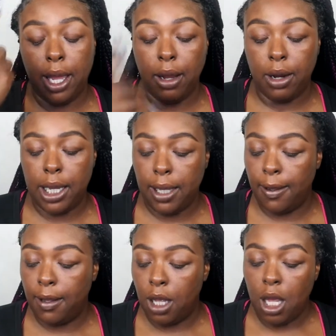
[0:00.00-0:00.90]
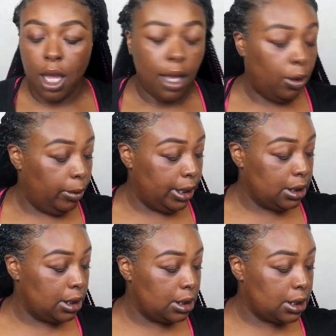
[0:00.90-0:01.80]
area with
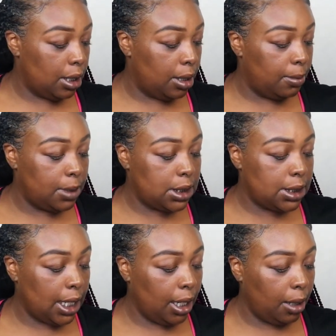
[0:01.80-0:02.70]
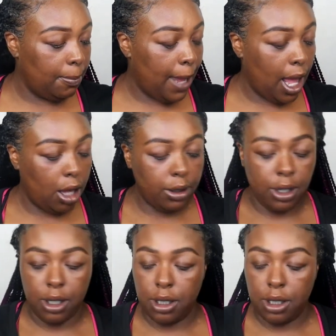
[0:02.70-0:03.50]
some setting powder.